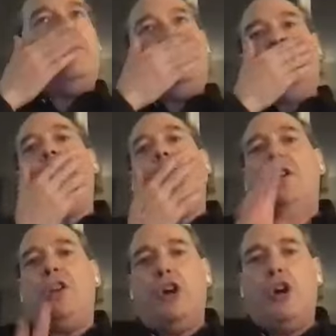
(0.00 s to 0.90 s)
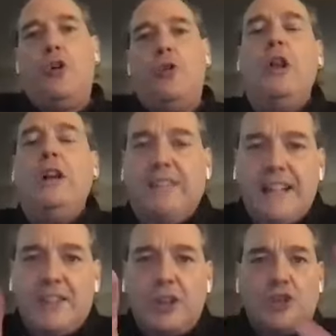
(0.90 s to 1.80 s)
would say, well,
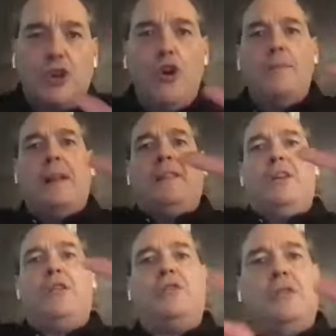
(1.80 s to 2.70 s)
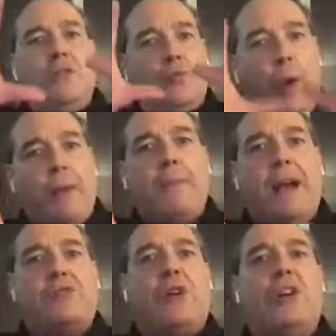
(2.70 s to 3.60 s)
let's assume that there is the weight
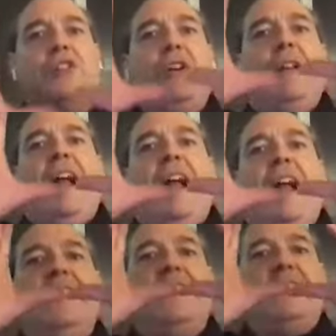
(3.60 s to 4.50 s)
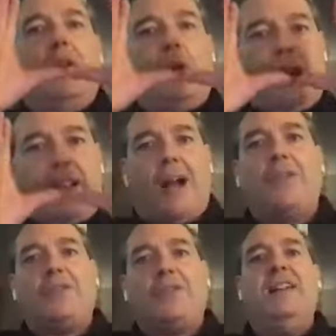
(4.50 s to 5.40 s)
matrix and it's
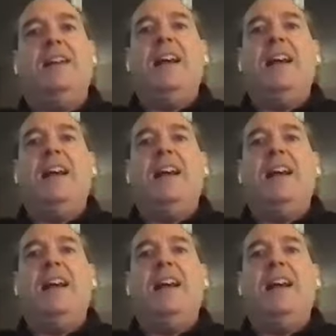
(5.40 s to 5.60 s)
Gaussian.